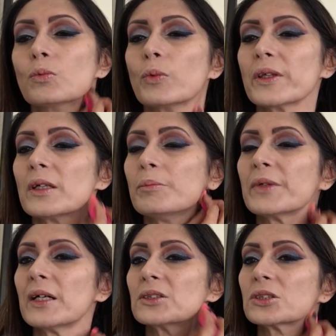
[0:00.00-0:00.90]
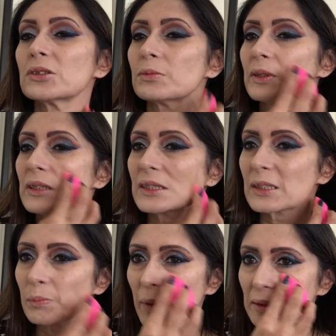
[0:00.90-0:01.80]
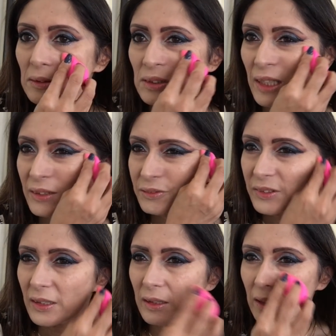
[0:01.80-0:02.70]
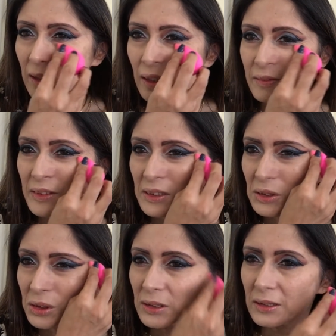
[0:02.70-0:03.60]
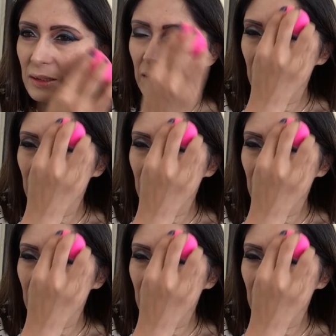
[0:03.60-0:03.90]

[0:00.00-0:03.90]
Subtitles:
with the brush. With the sponge, I feel the coverage is